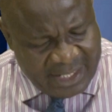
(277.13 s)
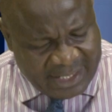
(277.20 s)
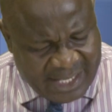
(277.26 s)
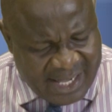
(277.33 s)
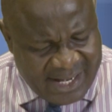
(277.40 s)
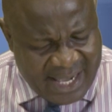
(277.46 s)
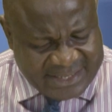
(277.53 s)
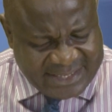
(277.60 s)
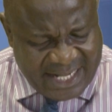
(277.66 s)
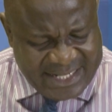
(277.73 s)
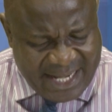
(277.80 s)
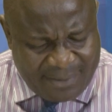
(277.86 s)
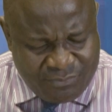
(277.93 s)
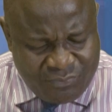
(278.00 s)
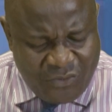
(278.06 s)
character
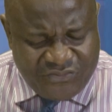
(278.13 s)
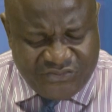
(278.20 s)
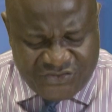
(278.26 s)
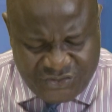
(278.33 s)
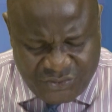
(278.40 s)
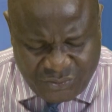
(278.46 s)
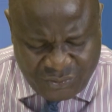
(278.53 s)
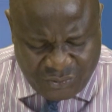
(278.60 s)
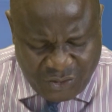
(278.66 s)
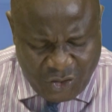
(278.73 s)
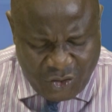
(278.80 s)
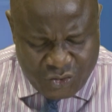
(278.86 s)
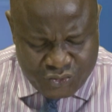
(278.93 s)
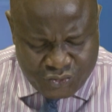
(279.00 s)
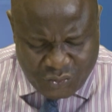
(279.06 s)
that moves you
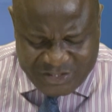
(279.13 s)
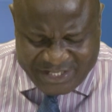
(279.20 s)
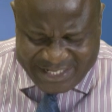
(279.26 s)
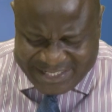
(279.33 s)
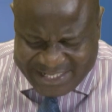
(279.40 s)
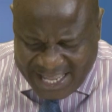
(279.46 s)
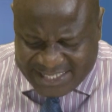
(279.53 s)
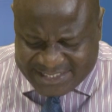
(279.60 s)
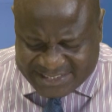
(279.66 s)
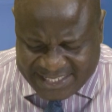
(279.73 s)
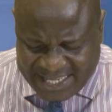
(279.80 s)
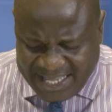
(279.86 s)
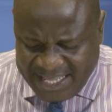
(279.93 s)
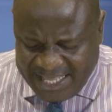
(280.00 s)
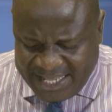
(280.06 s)
to the next
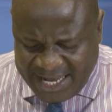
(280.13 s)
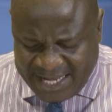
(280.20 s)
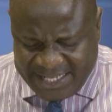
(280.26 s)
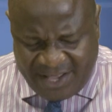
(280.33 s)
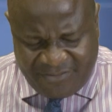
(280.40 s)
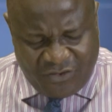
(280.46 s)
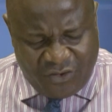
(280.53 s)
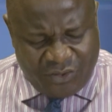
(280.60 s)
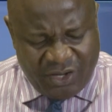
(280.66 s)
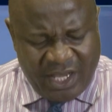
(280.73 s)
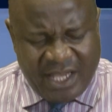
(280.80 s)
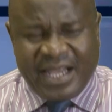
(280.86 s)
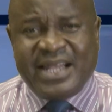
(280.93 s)
level.